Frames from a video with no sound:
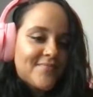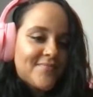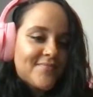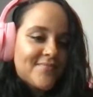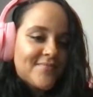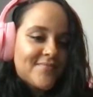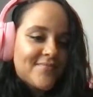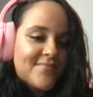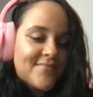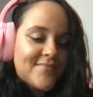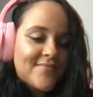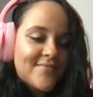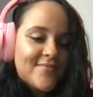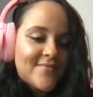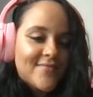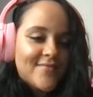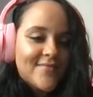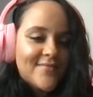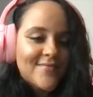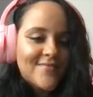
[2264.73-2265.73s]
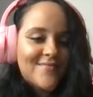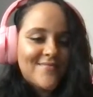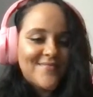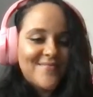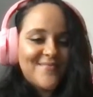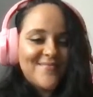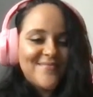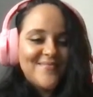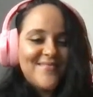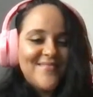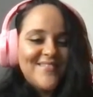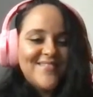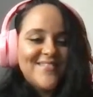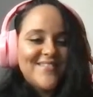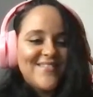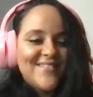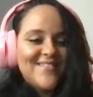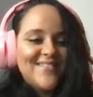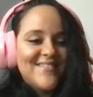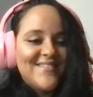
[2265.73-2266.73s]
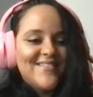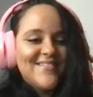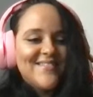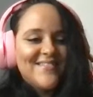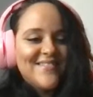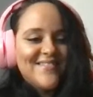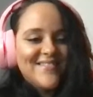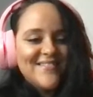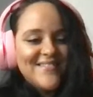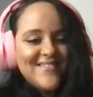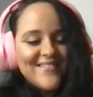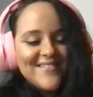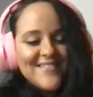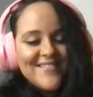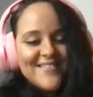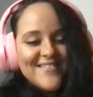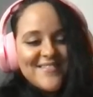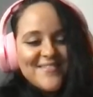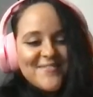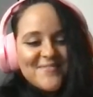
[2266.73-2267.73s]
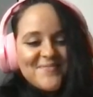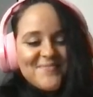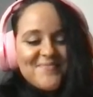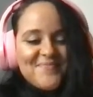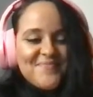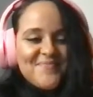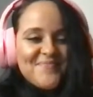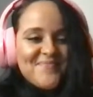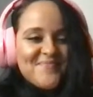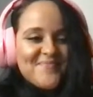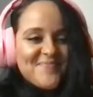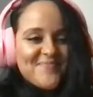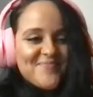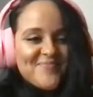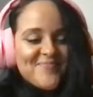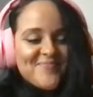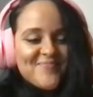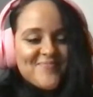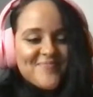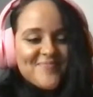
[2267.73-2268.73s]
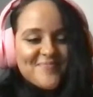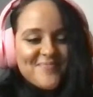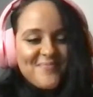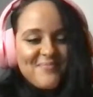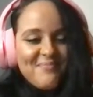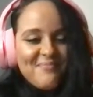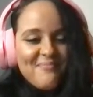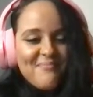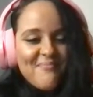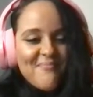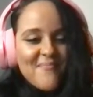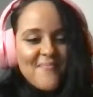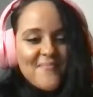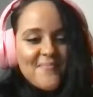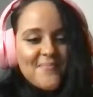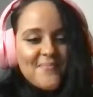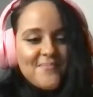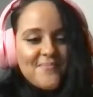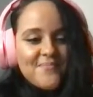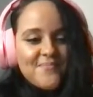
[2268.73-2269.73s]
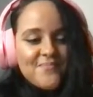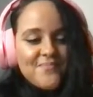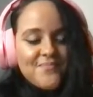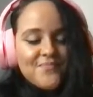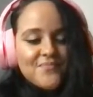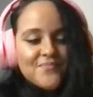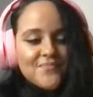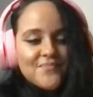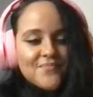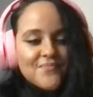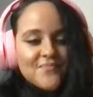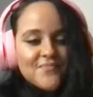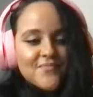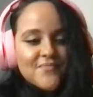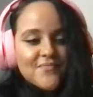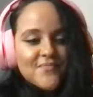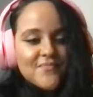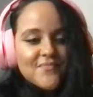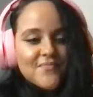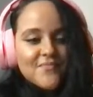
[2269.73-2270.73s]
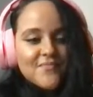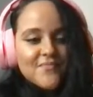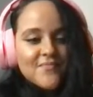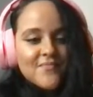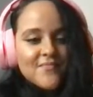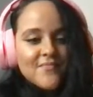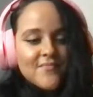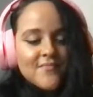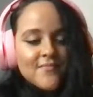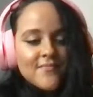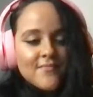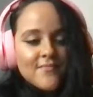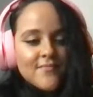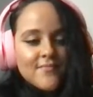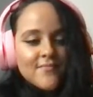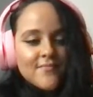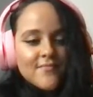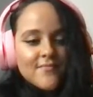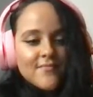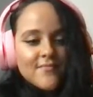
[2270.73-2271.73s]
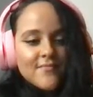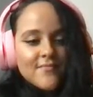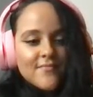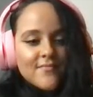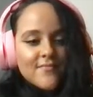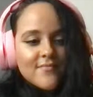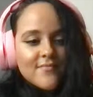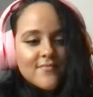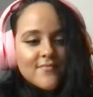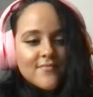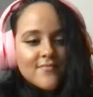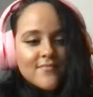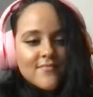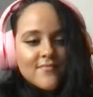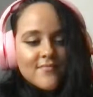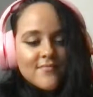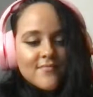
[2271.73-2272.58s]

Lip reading: This person isn't speaking.